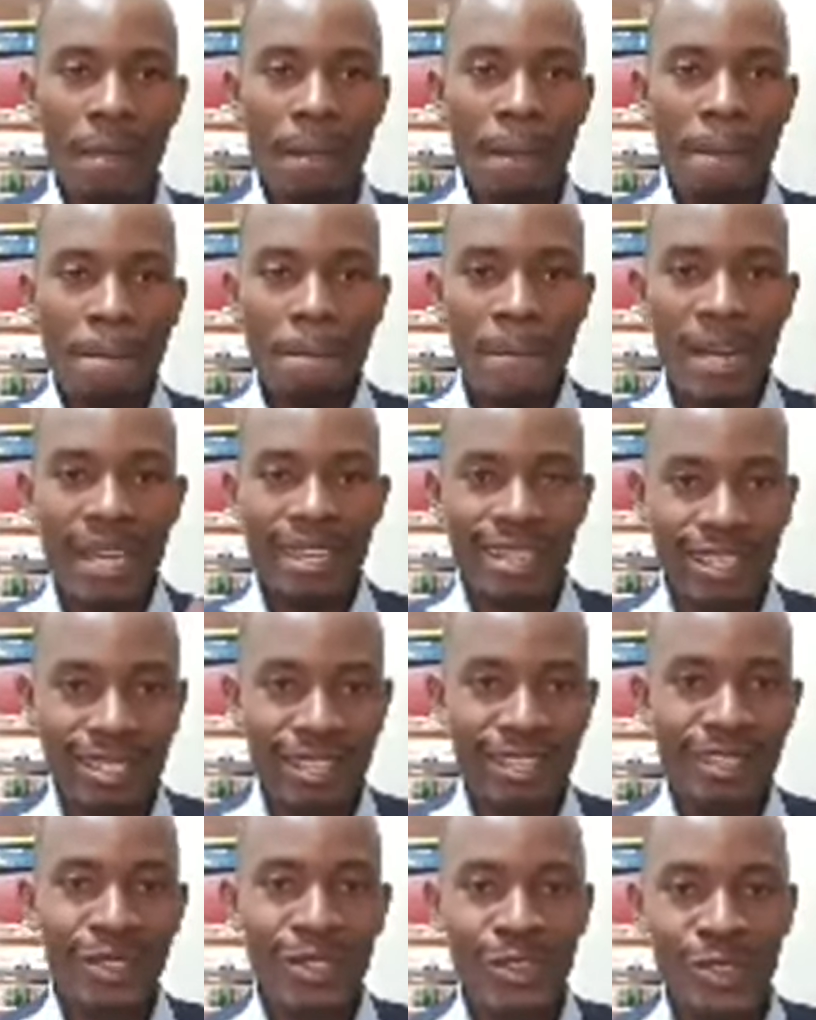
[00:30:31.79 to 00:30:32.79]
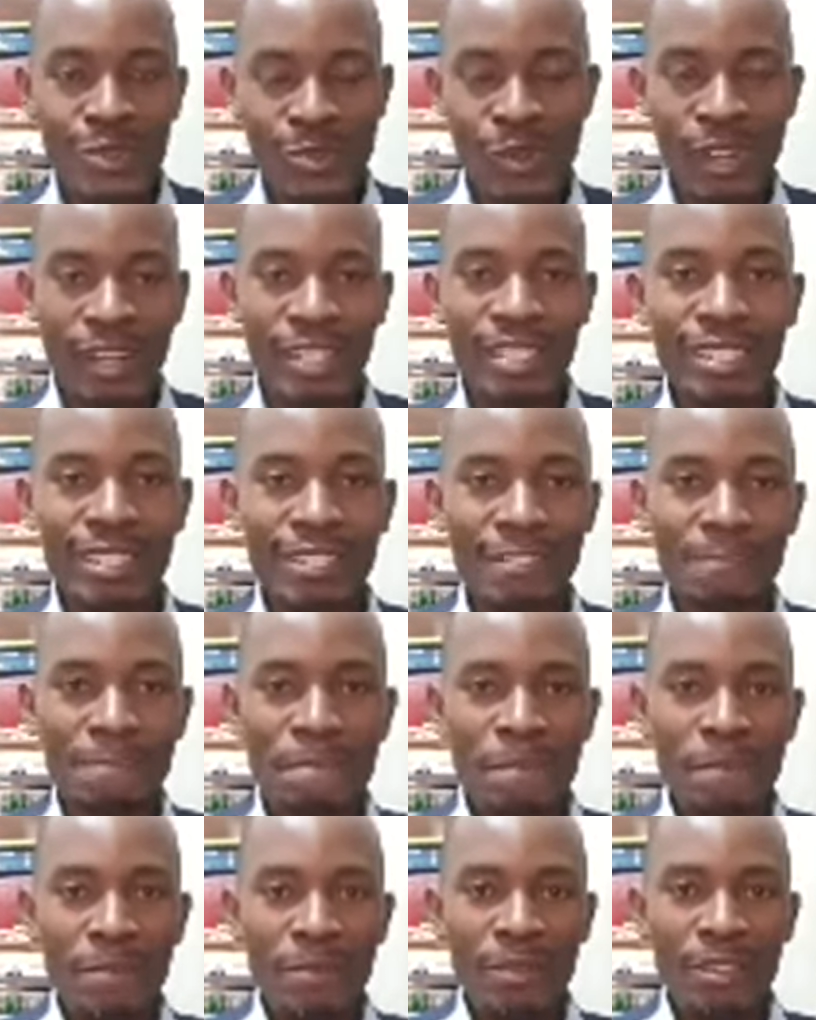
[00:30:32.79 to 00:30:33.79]
Bilateral contract,
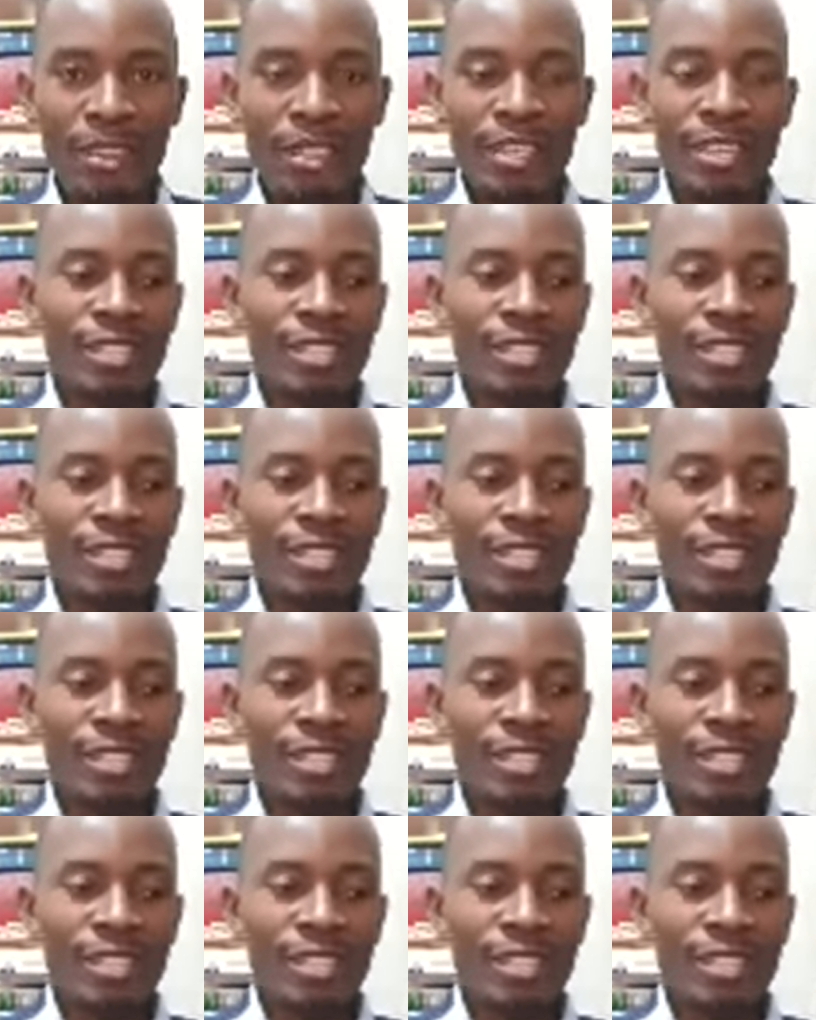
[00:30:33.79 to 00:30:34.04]
it is